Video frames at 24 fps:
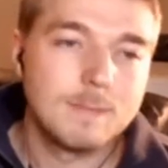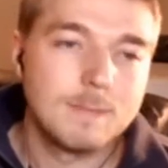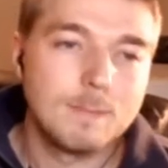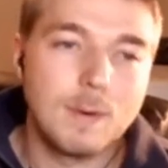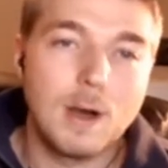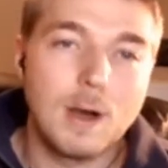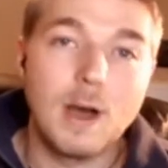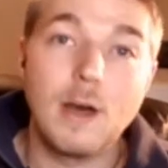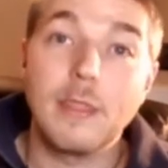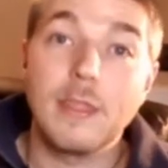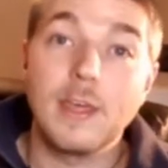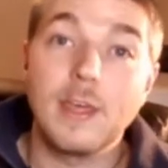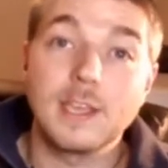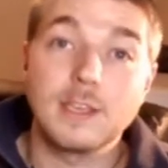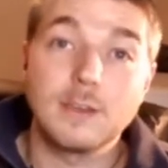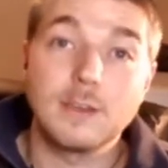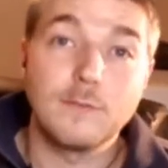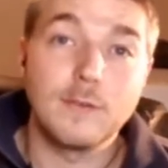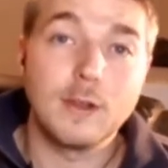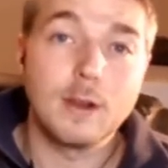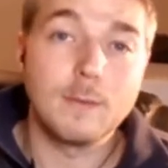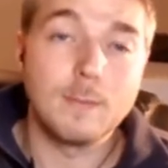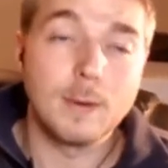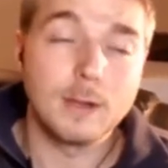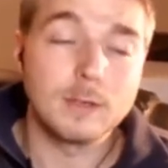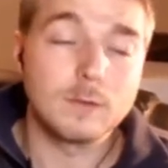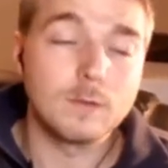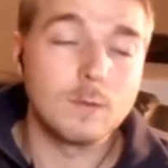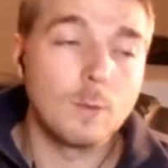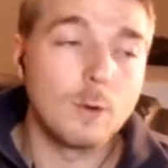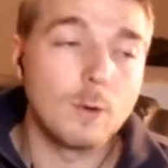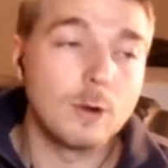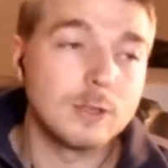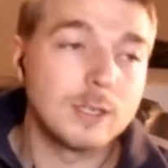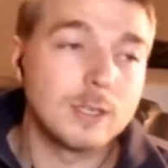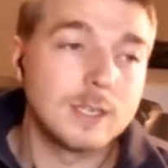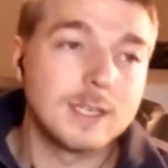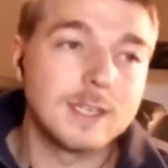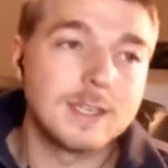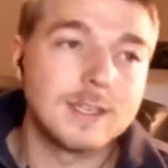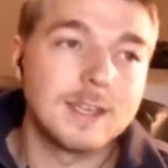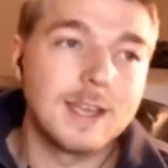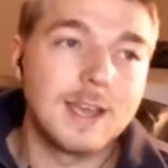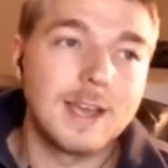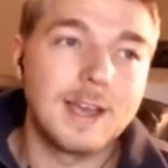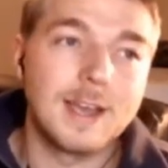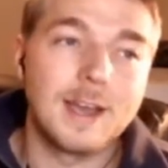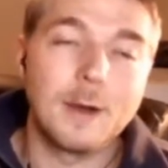But thank you very much for
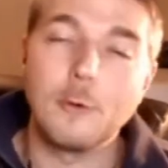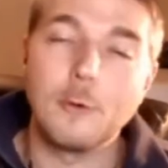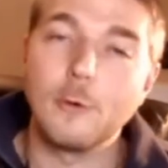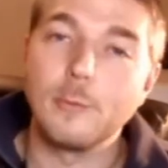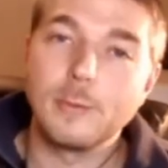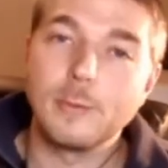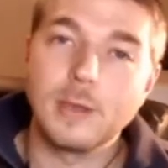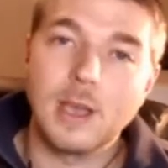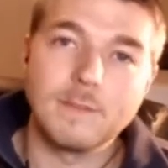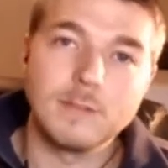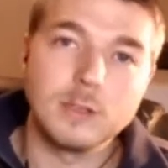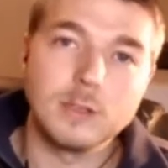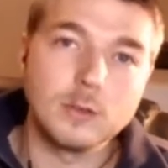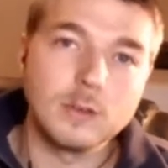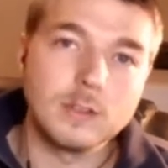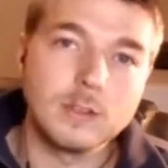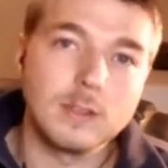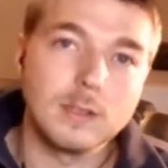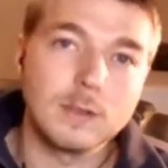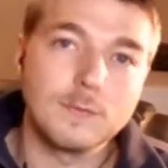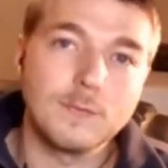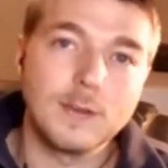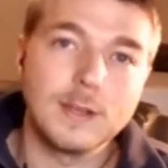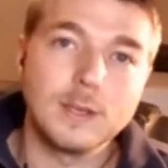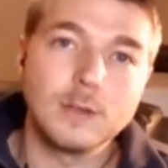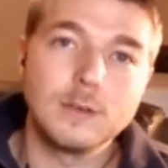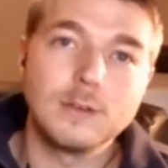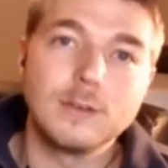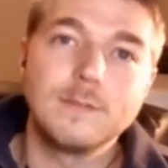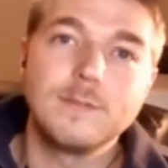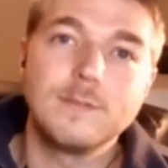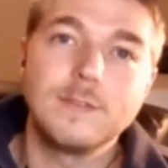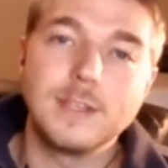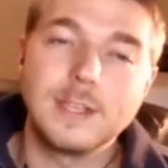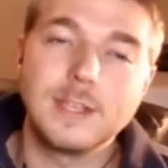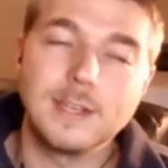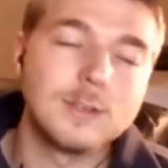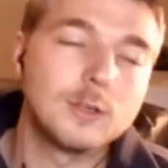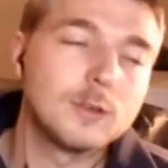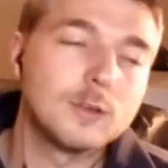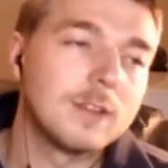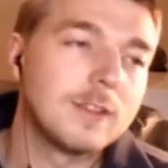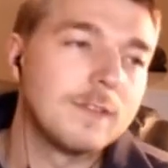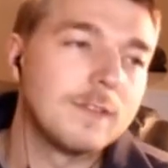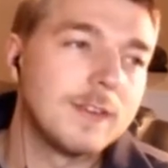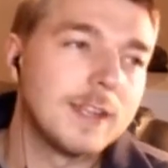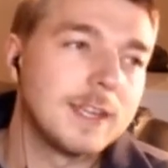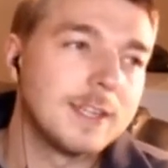watching. I hope you have enjoyed this video. If you did enjoy
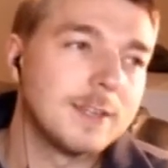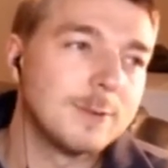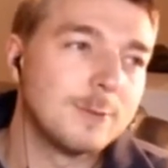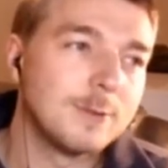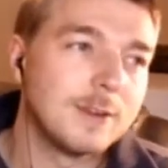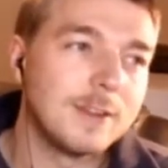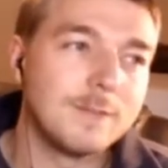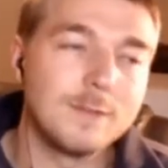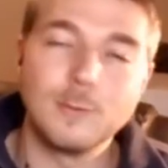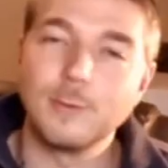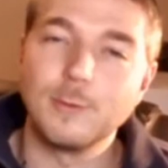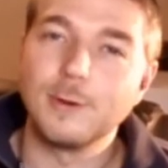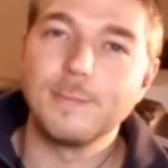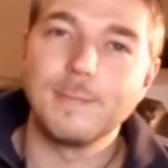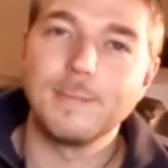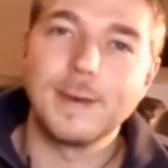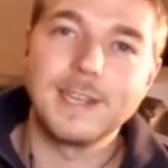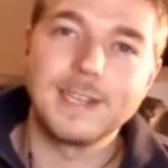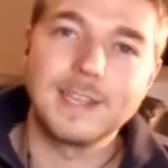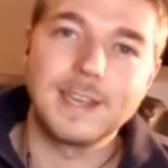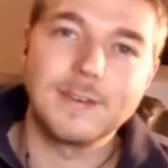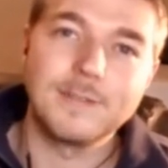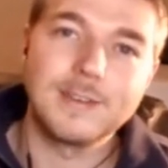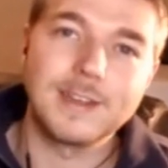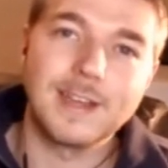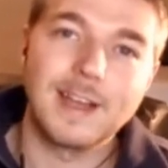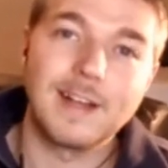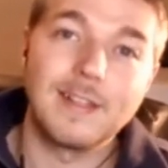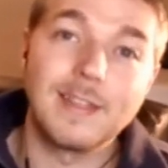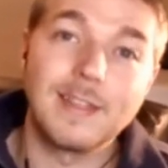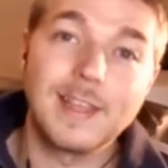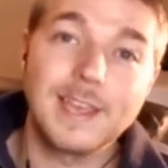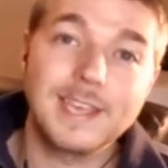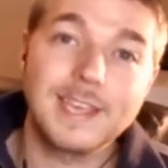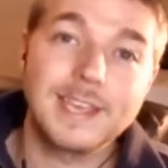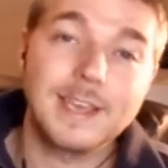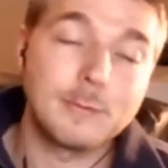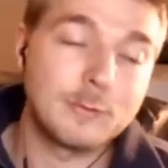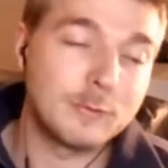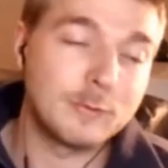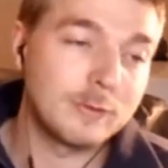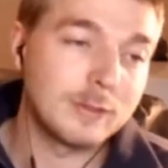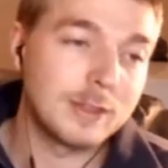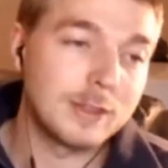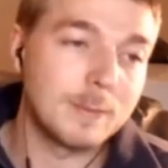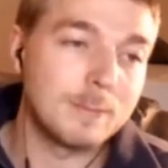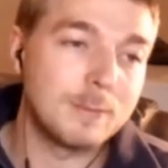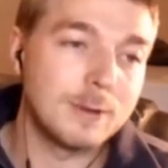the video, if you wouldn't mind giving it a like, I would
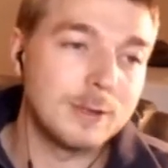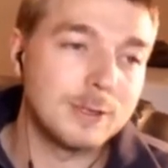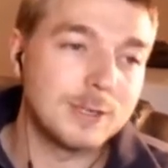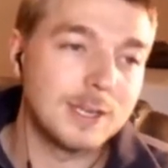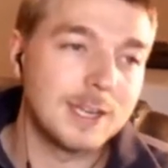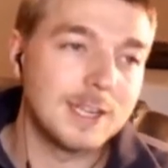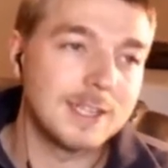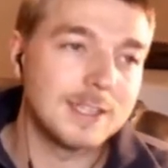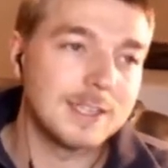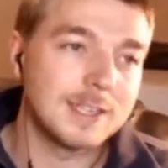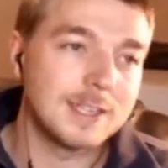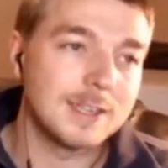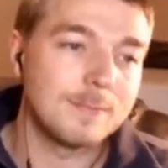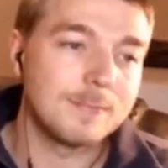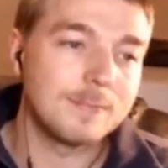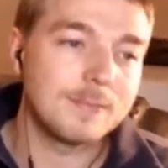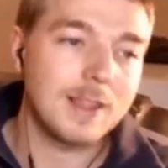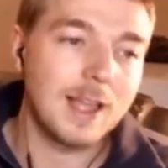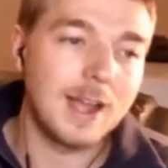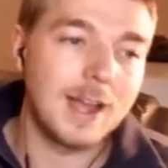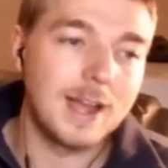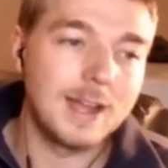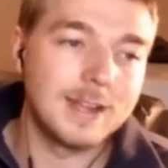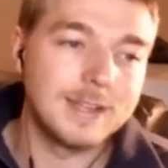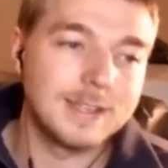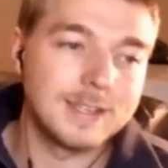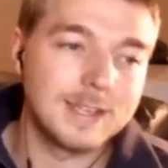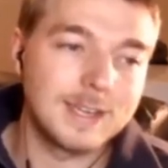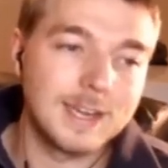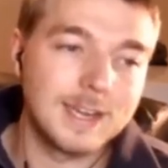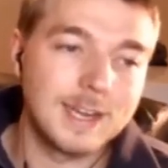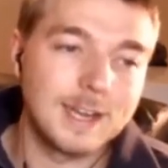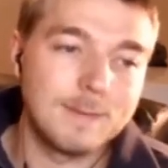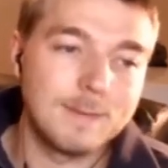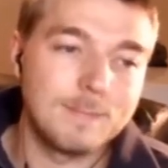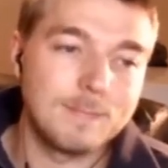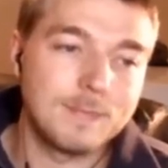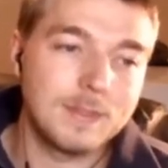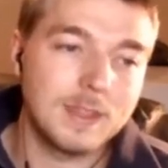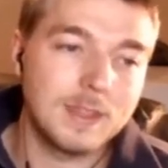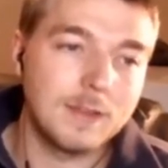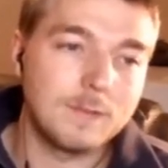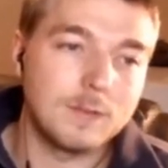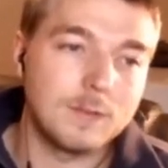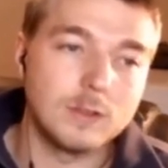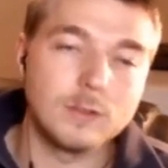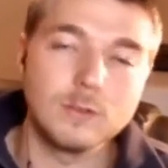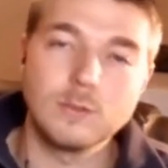really appreciate it. And
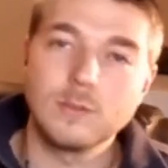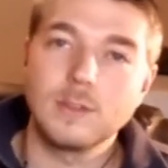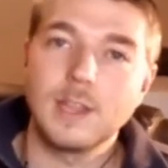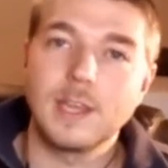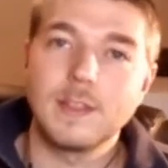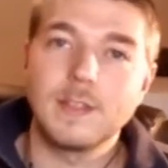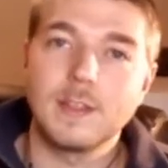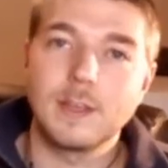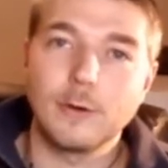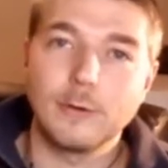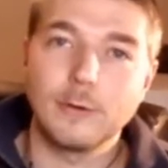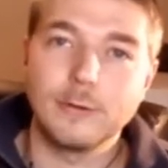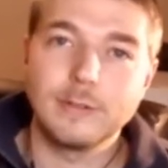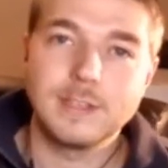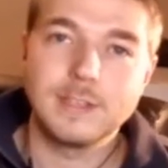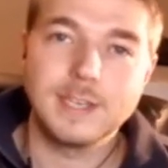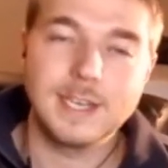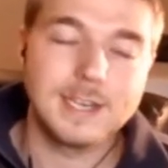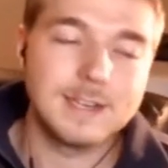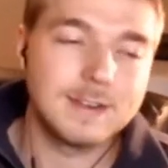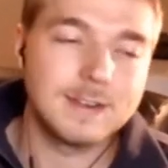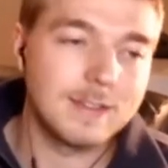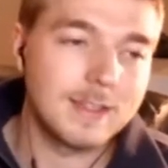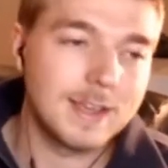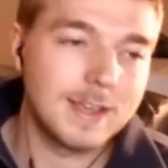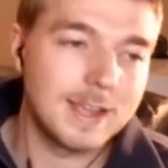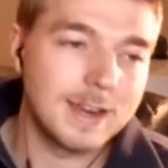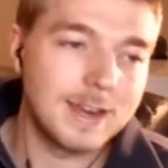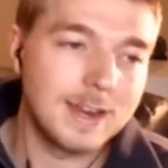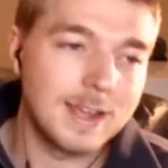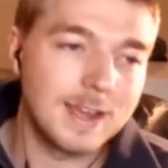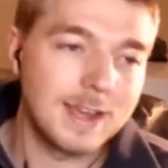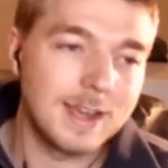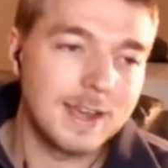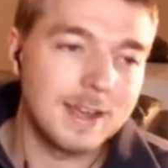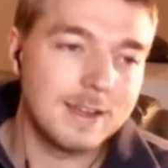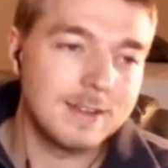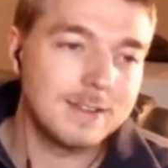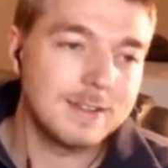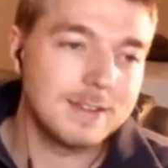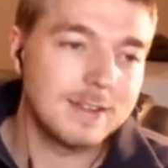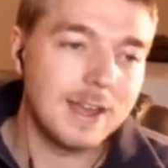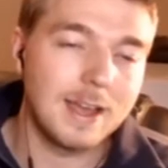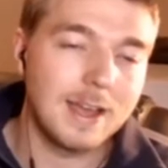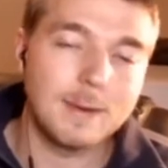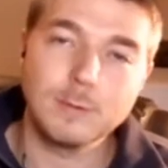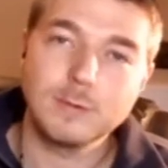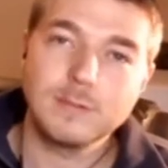if you do like the content, then
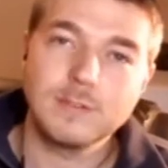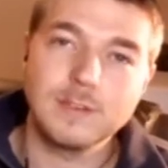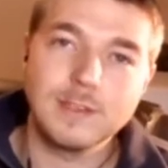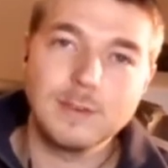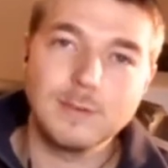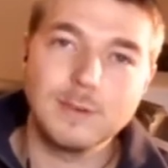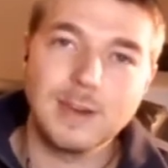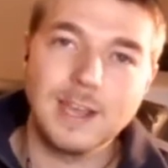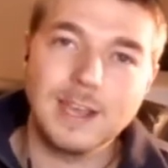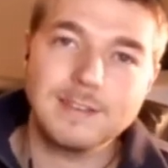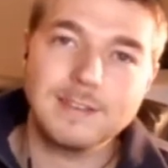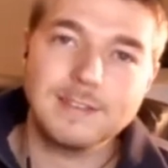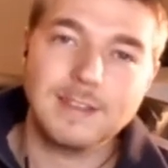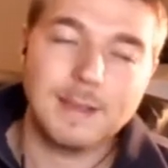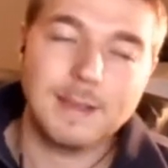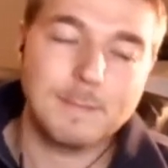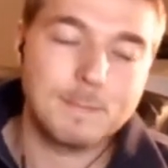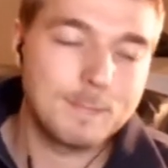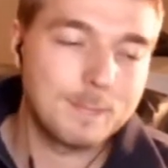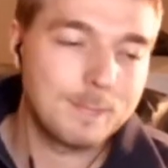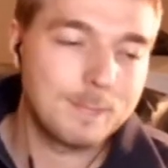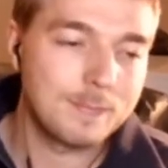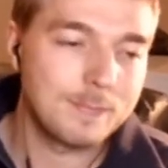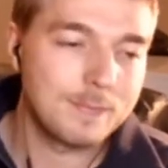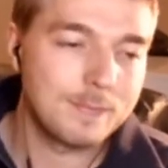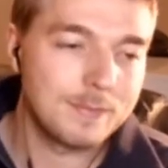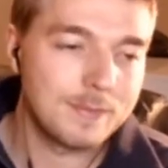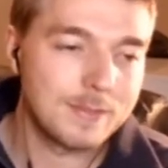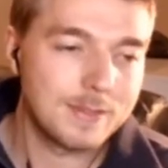I will see you next time.